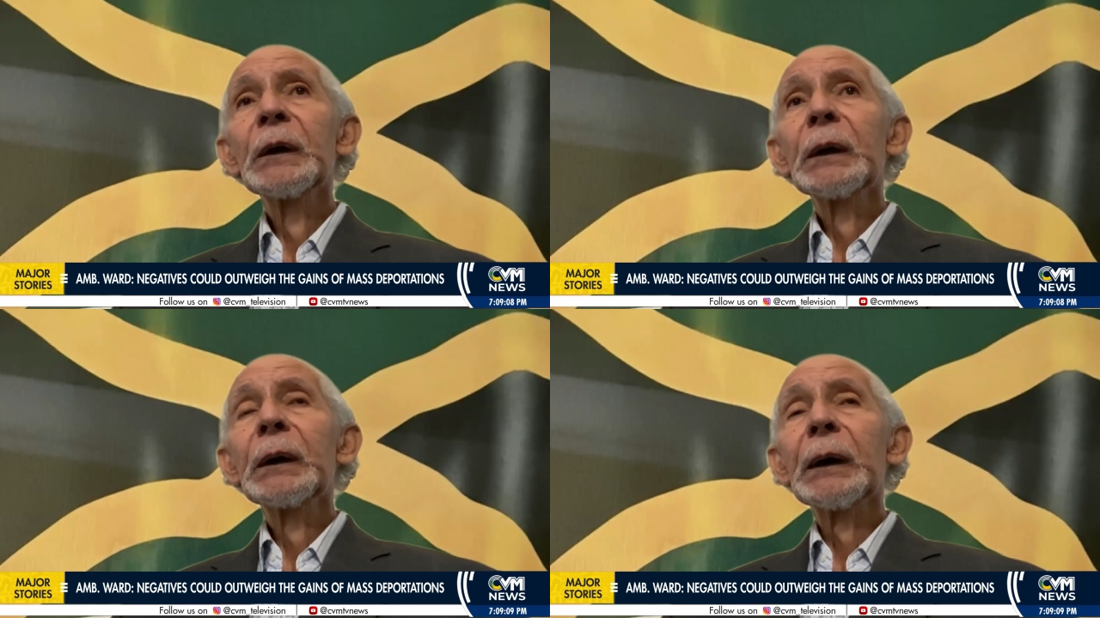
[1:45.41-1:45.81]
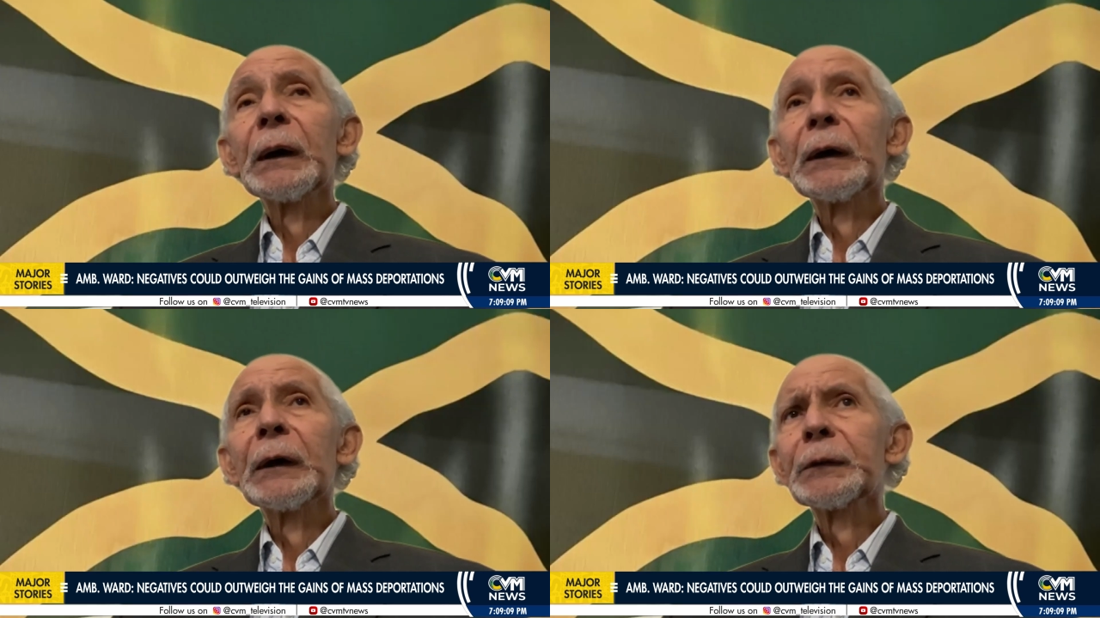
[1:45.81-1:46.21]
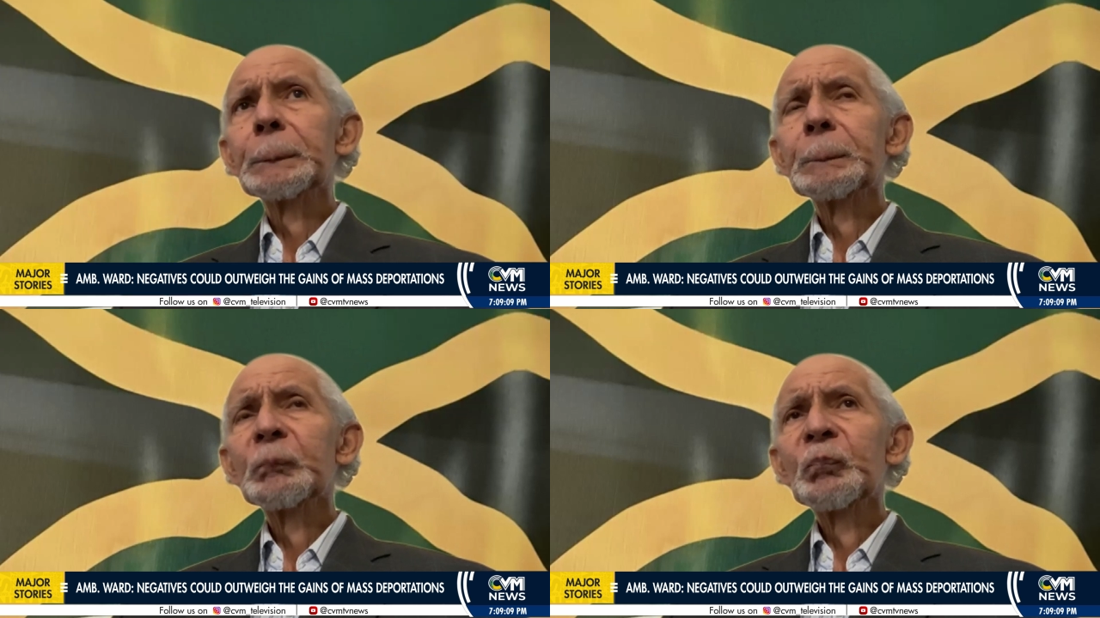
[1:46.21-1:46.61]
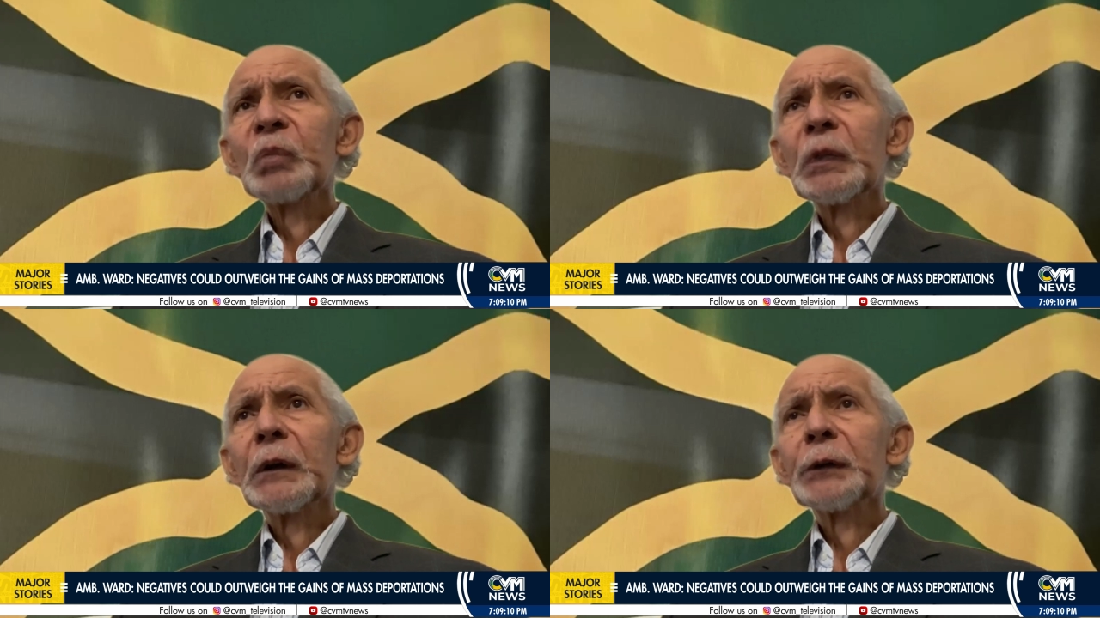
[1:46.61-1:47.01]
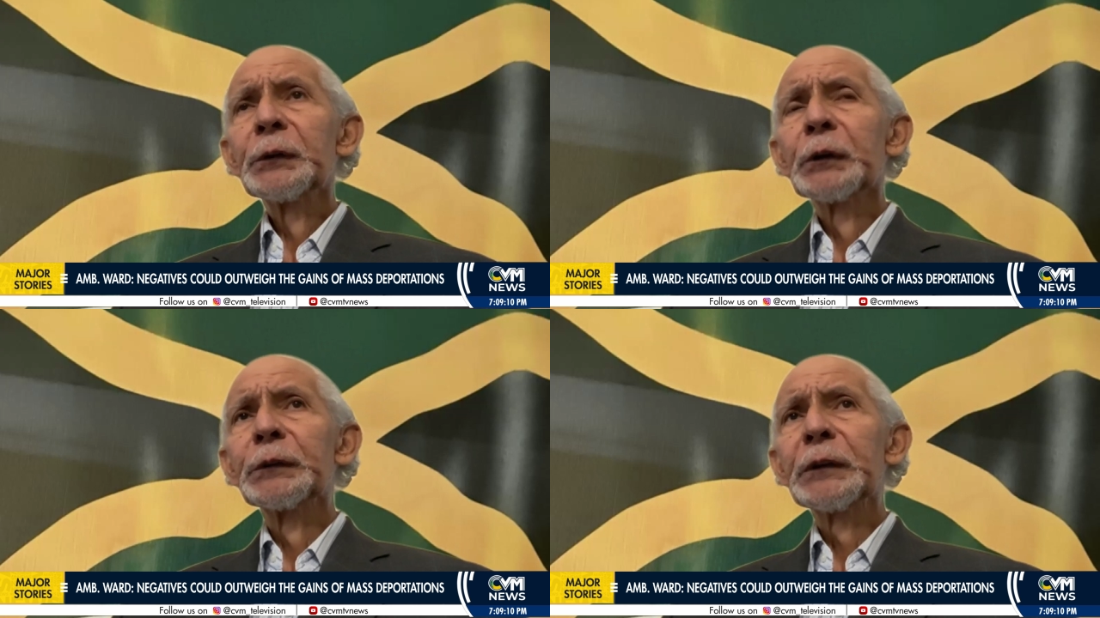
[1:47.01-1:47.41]
and so
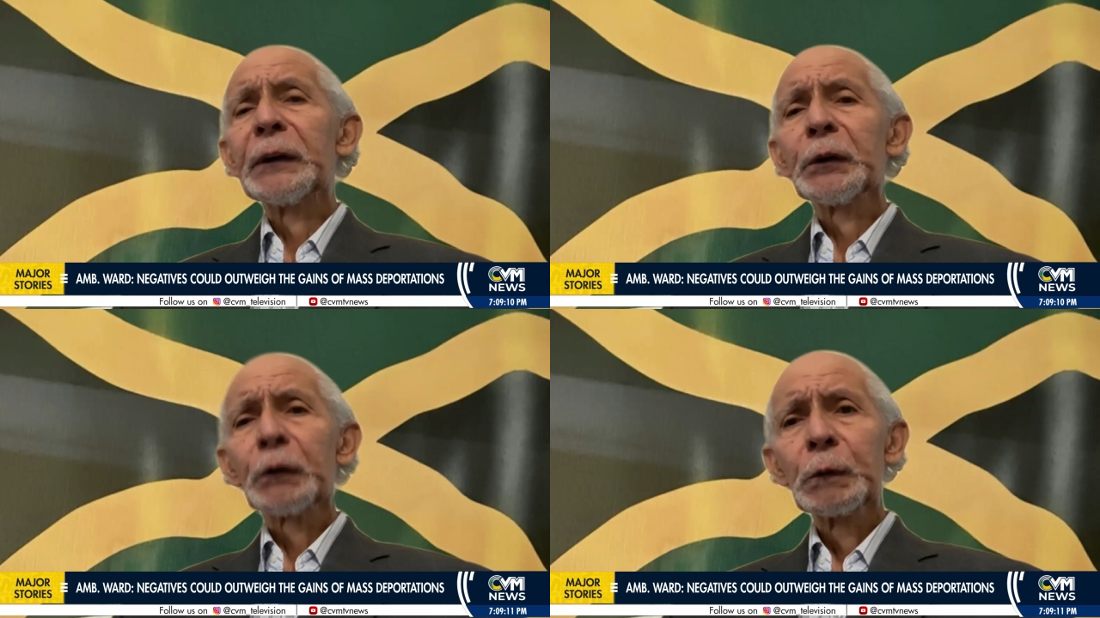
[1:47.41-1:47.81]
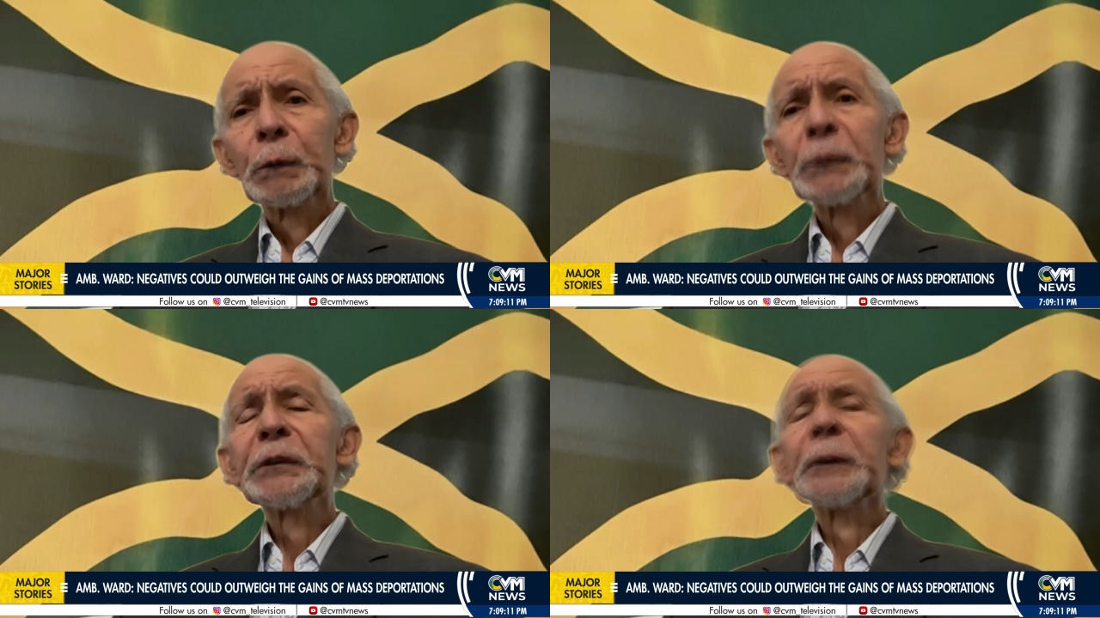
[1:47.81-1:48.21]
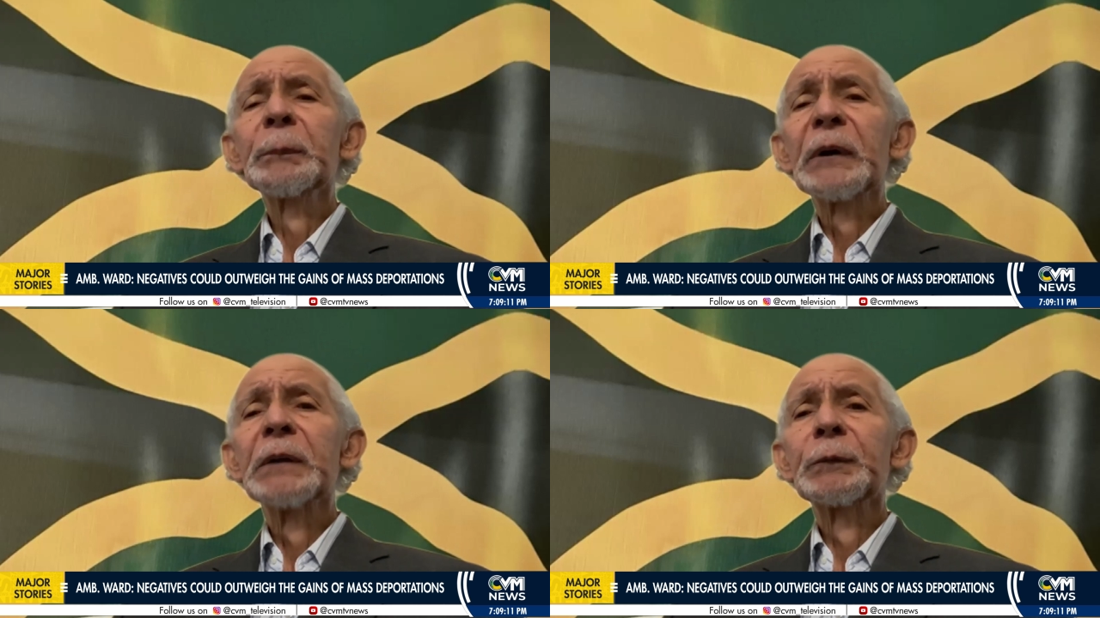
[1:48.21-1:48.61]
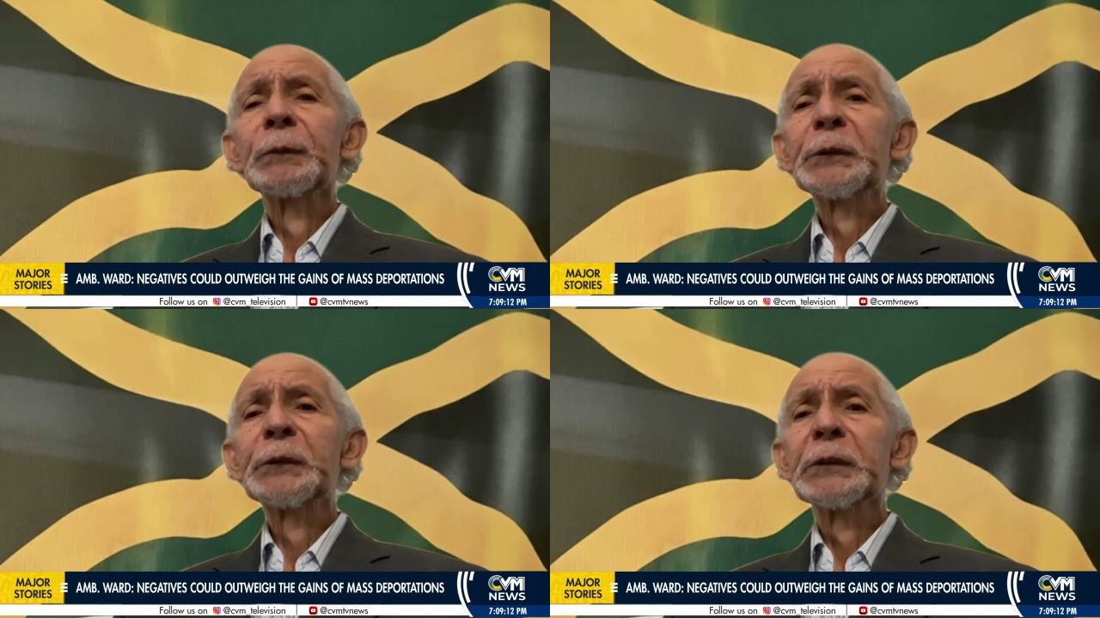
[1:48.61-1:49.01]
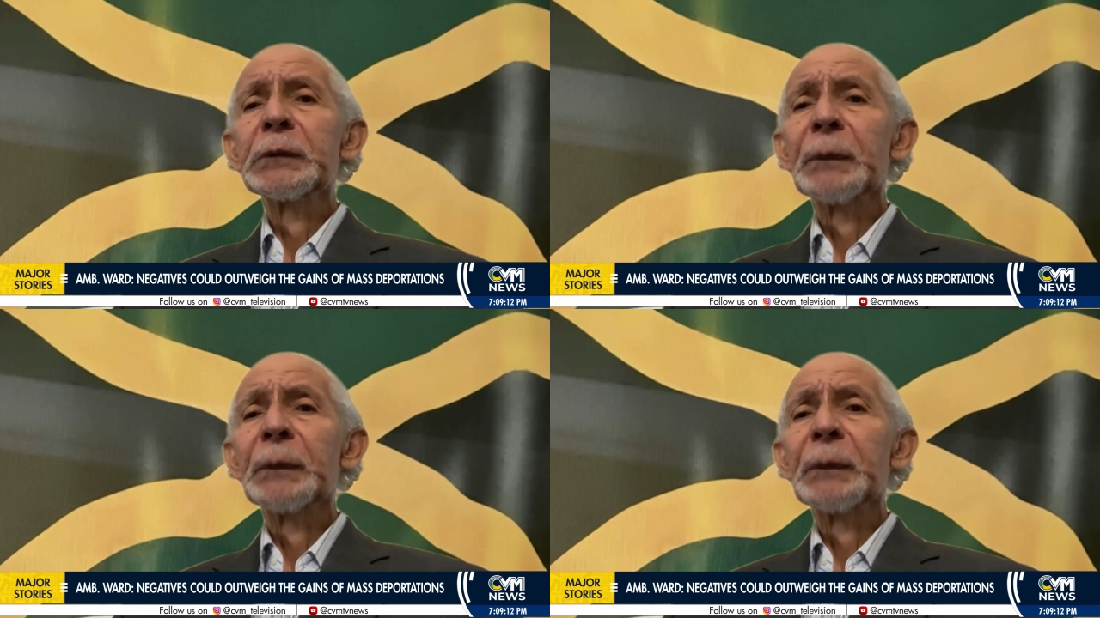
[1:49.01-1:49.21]
there could be some benefits to Jamaica,